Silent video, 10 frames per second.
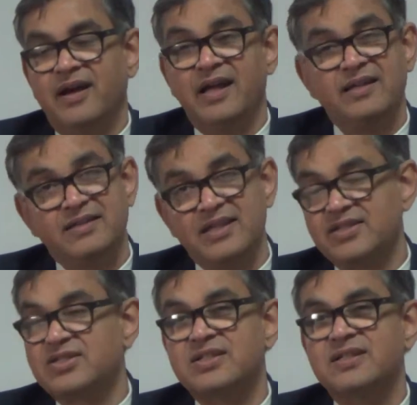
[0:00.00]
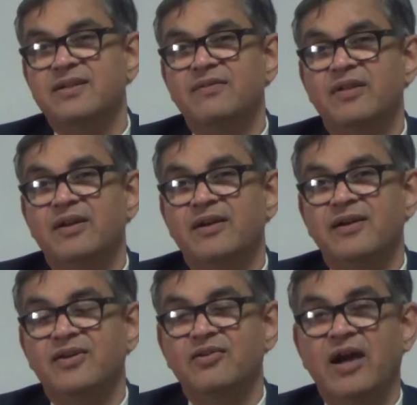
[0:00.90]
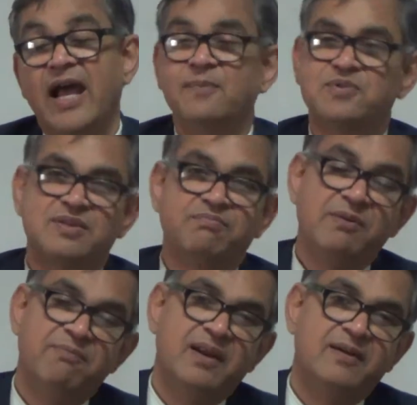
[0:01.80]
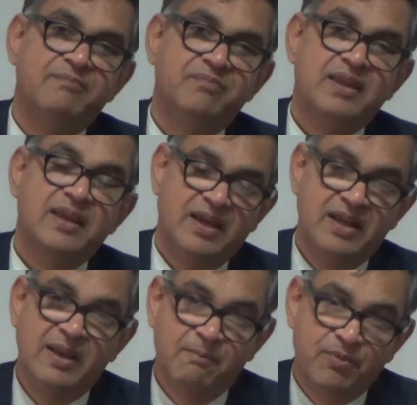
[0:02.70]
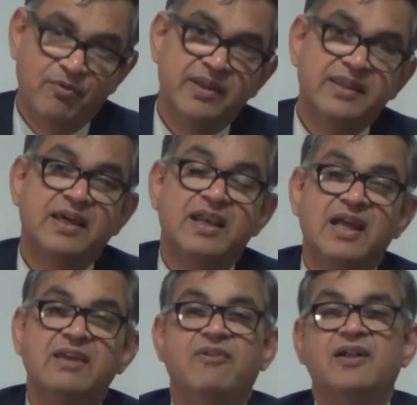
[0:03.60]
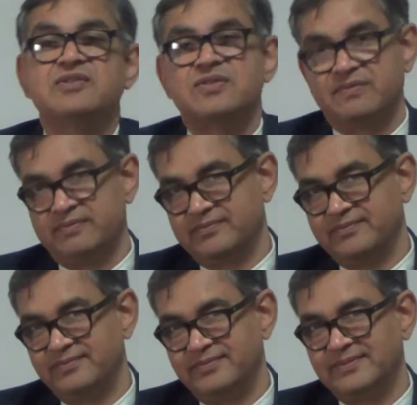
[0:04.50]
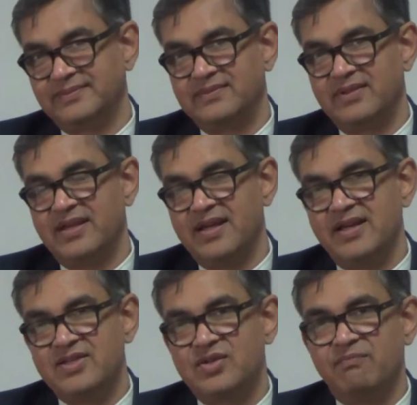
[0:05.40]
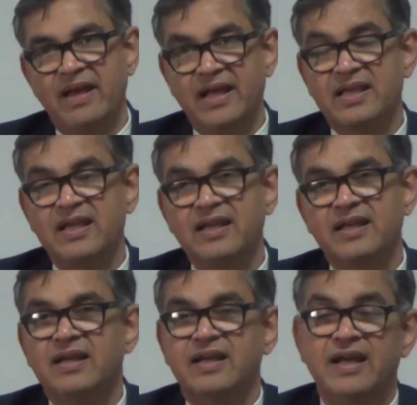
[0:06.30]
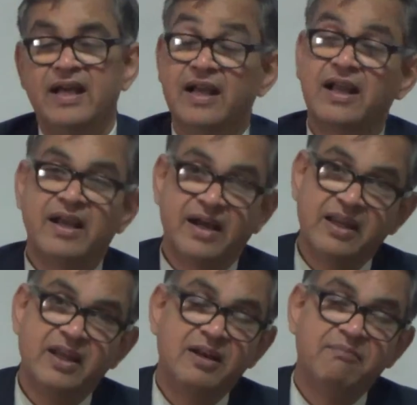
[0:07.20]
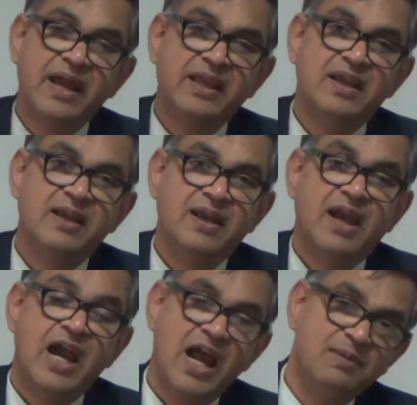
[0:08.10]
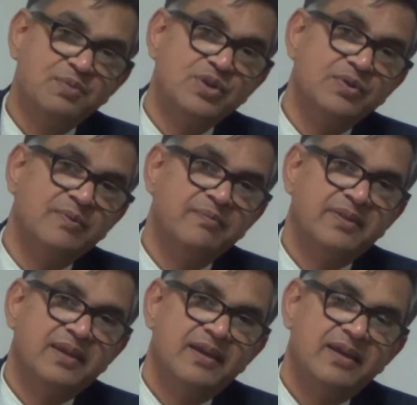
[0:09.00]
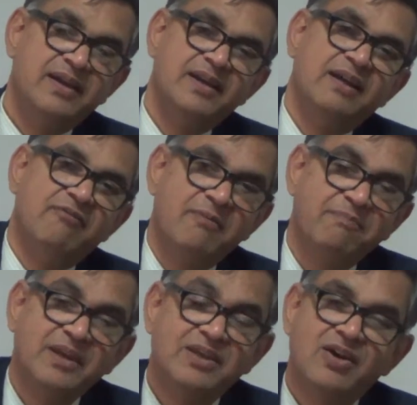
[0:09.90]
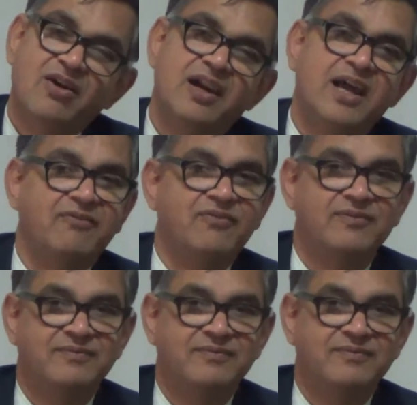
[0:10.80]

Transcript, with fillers: and this you know helps people in improving their life also so banking career in banking helps you in developing your life